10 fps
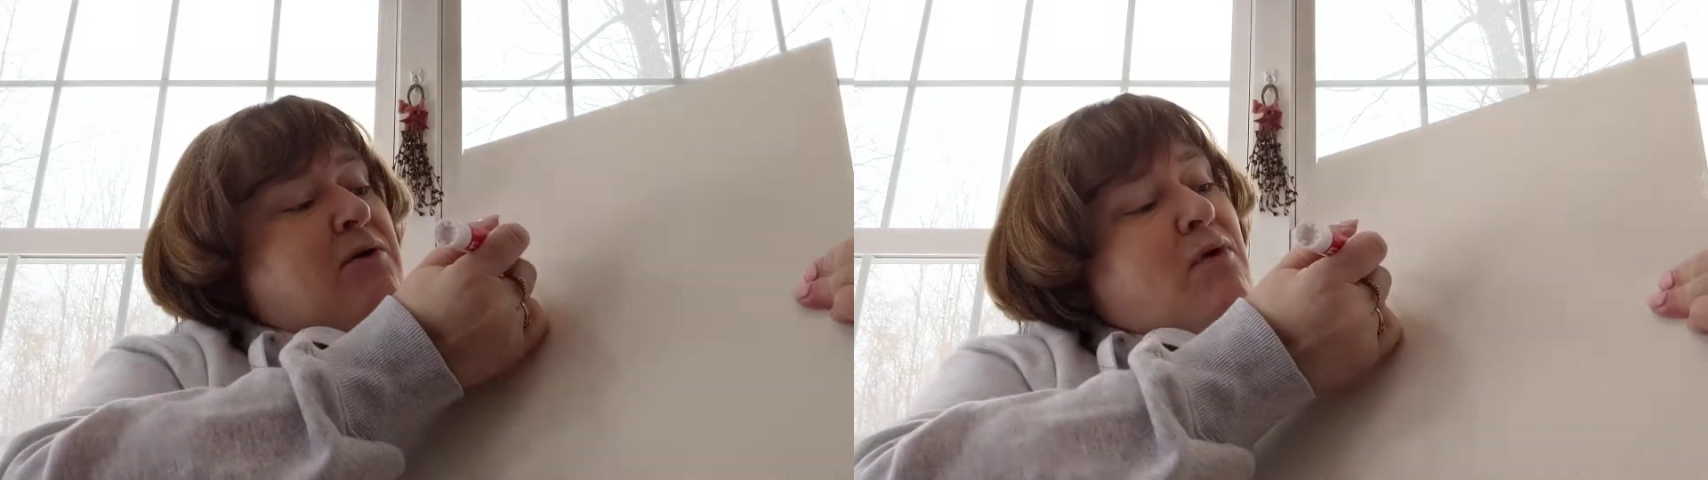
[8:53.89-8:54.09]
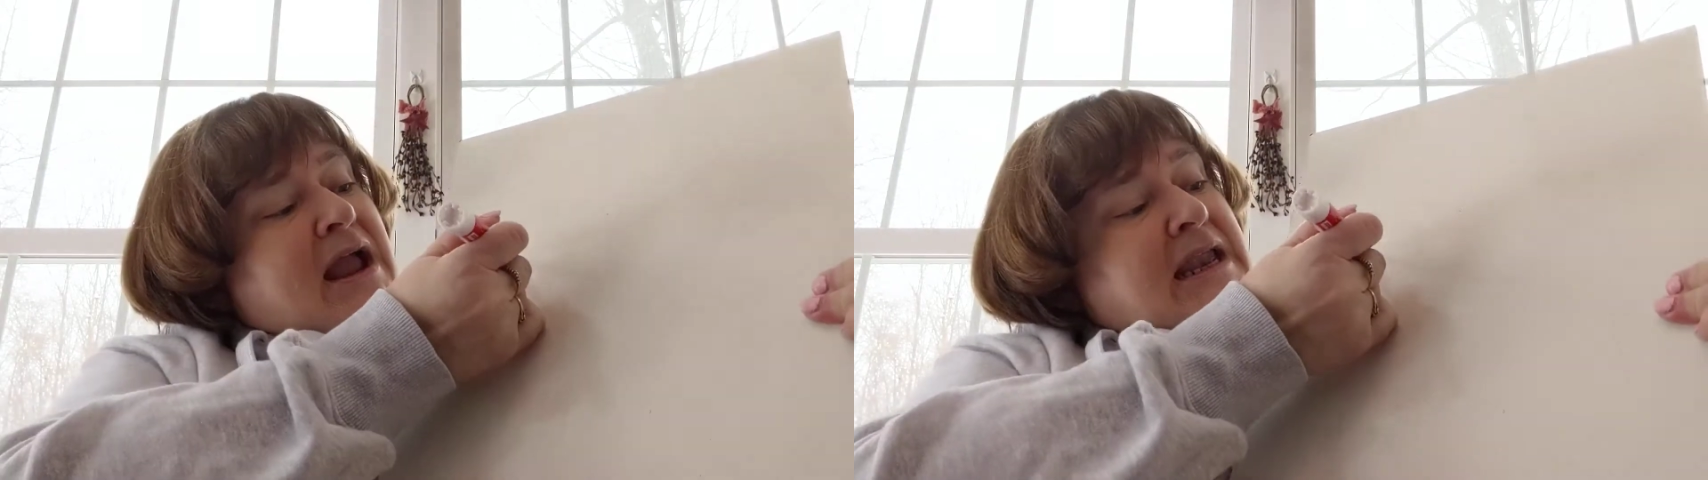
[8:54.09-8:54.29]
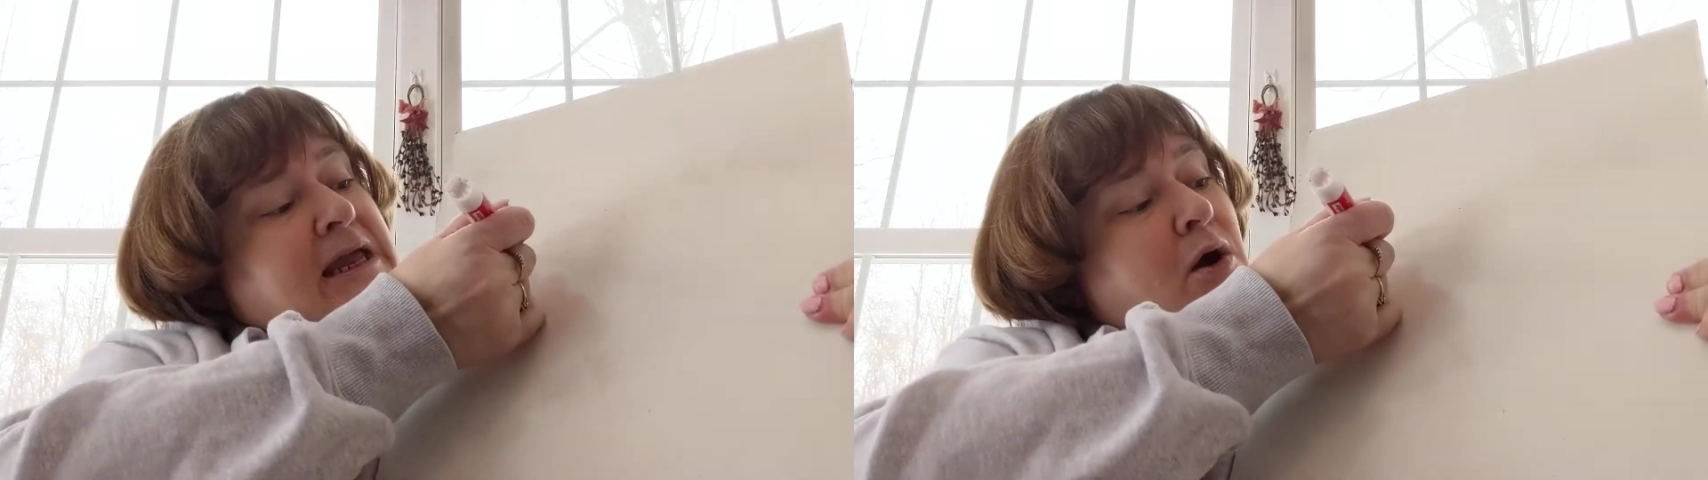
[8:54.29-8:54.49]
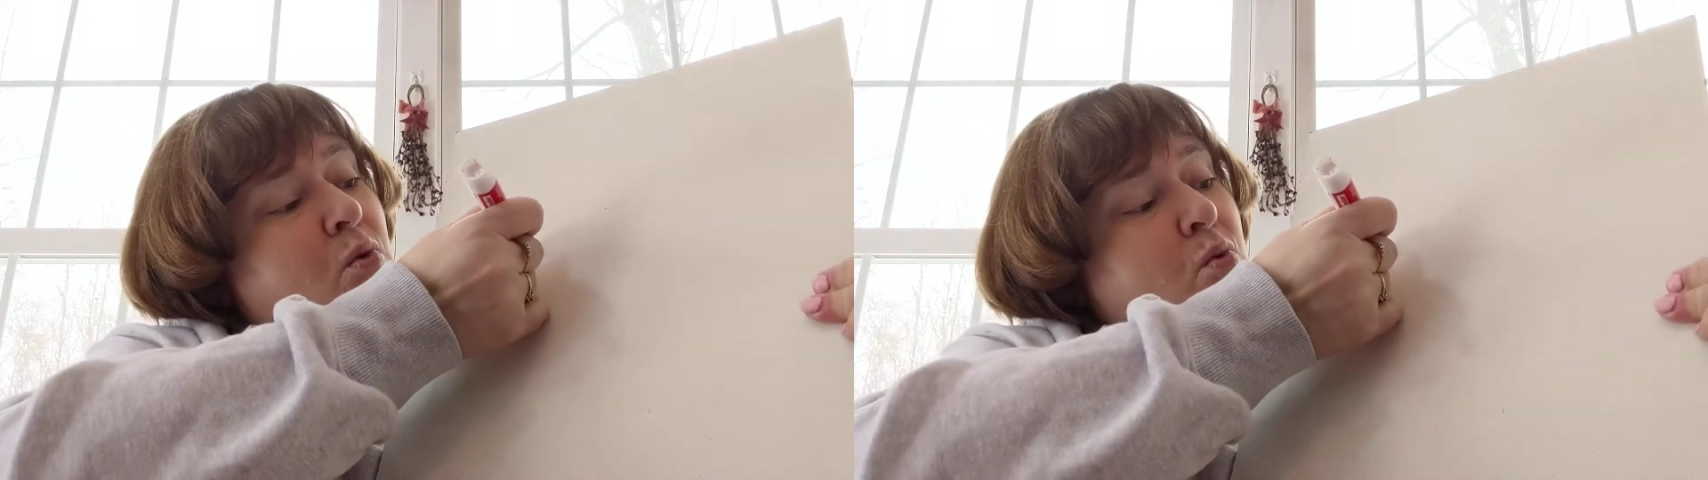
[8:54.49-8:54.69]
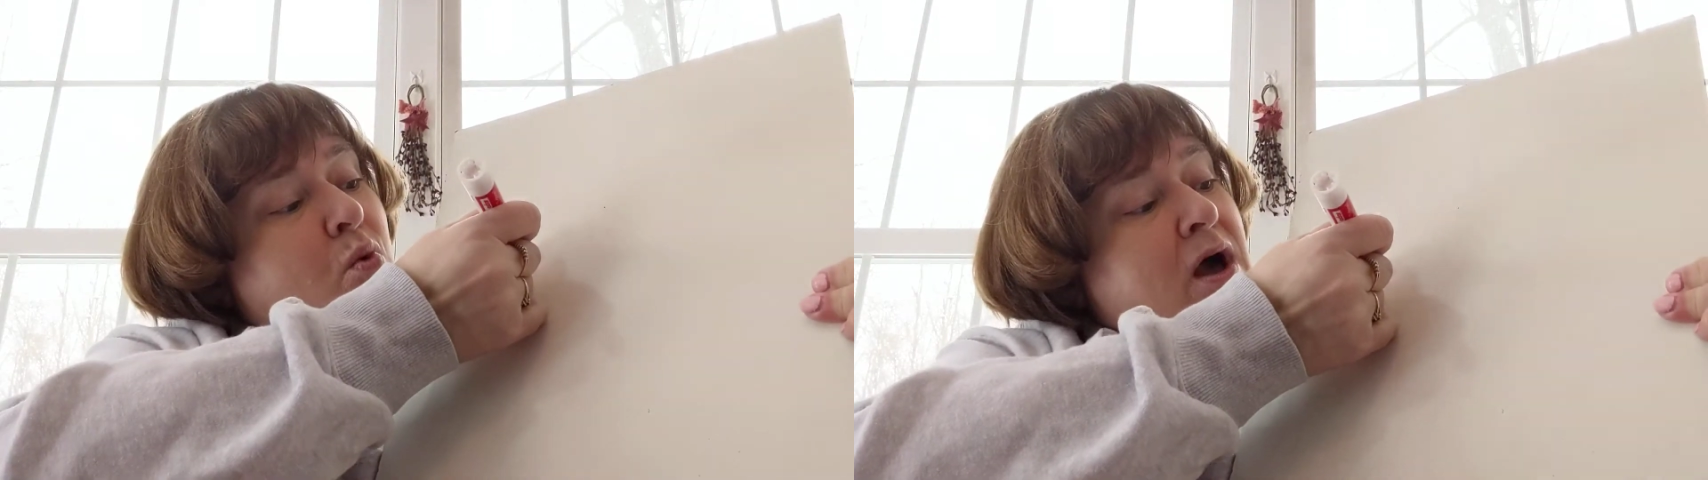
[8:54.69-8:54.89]
writing a
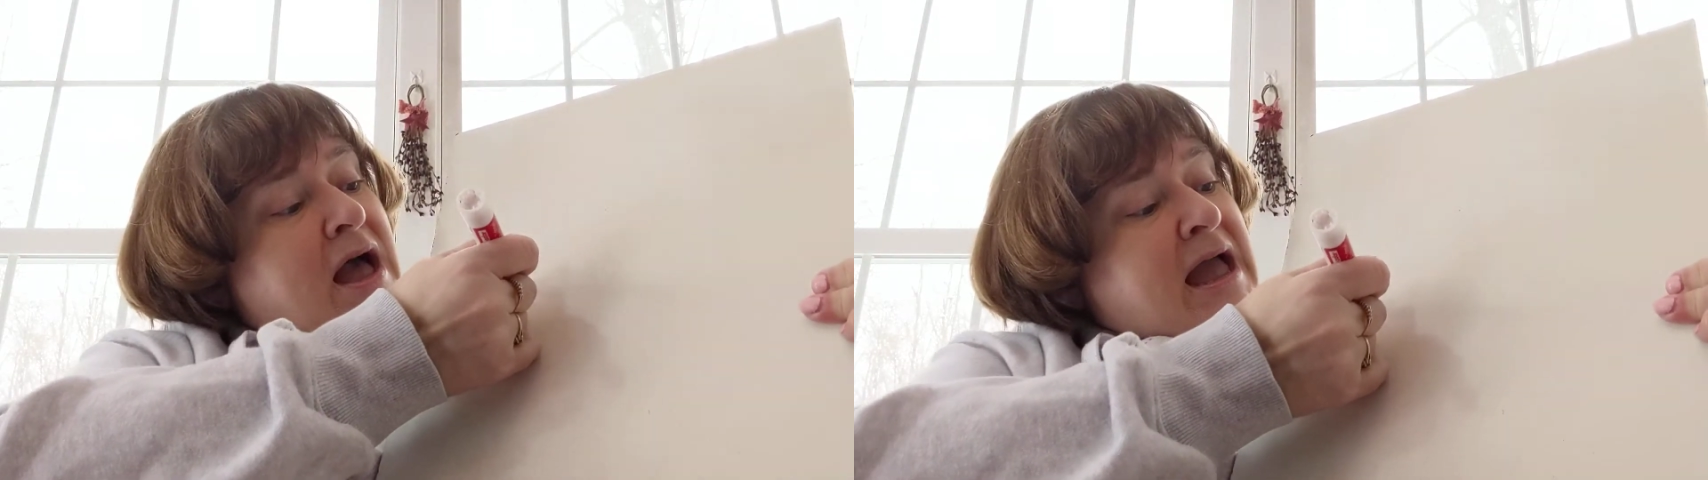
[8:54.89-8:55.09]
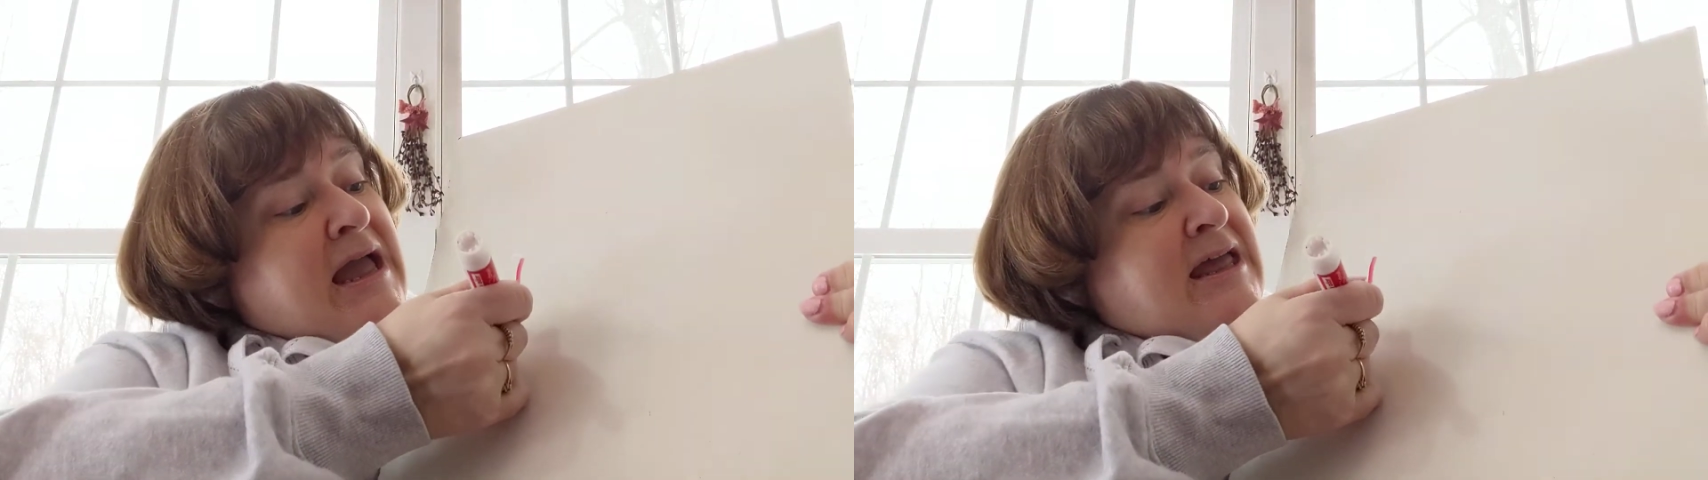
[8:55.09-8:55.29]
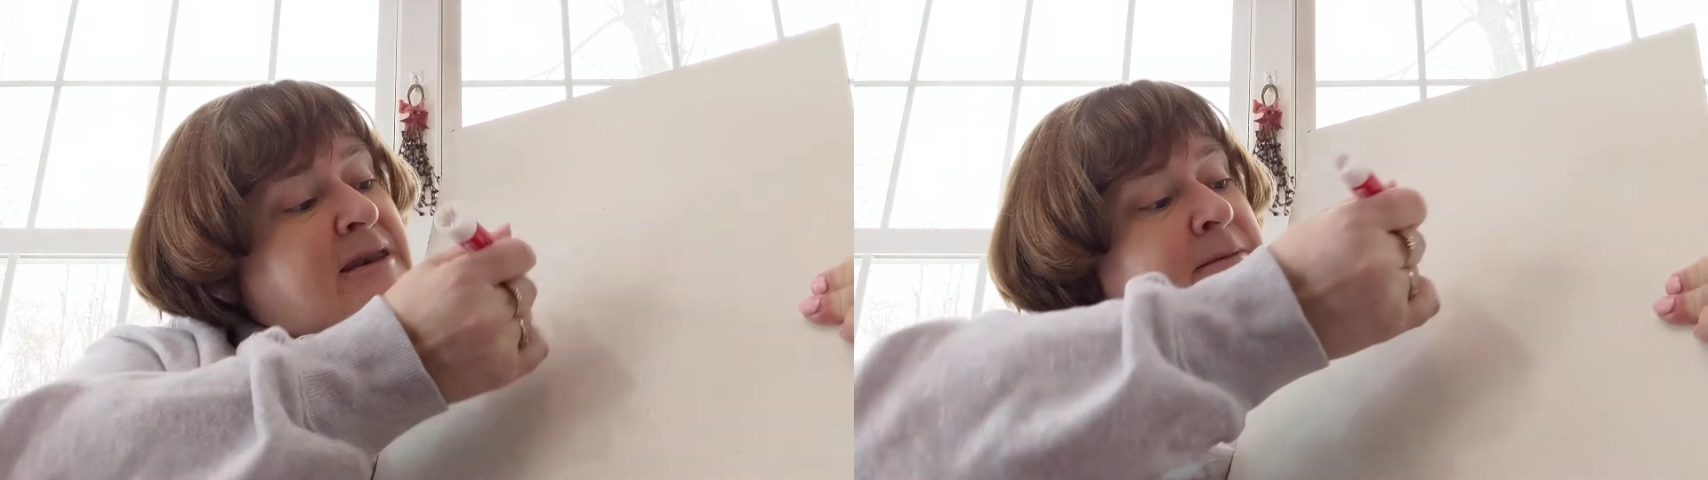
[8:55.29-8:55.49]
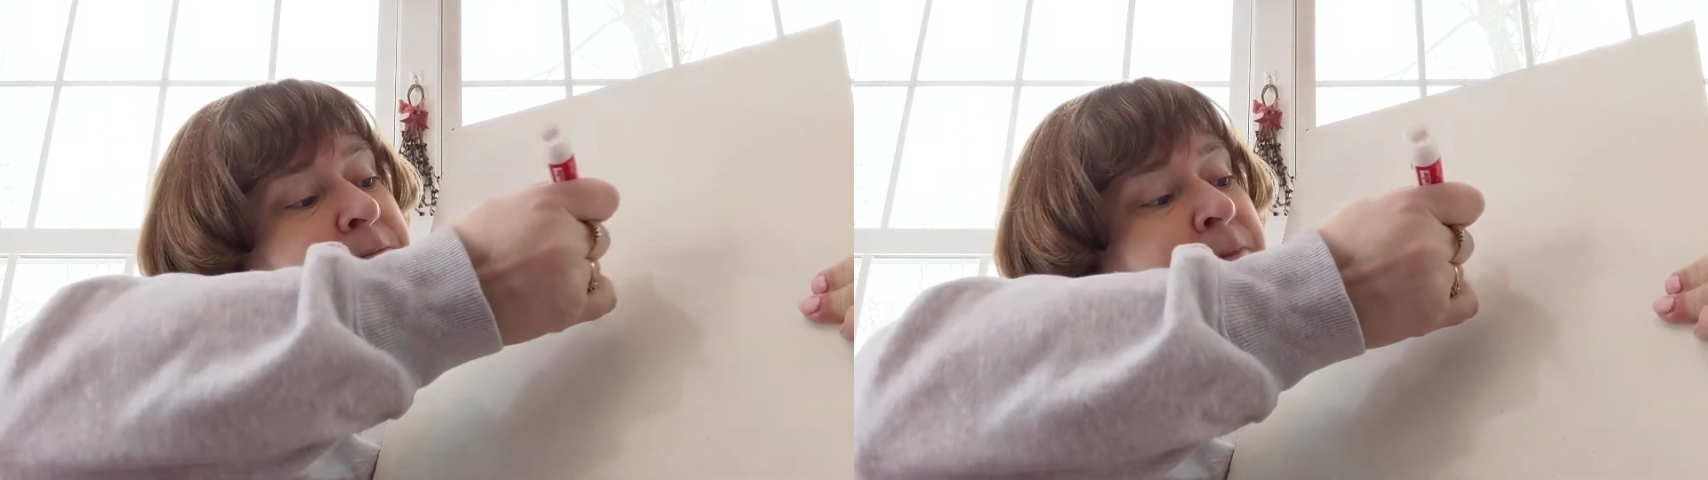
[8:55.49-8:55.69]
1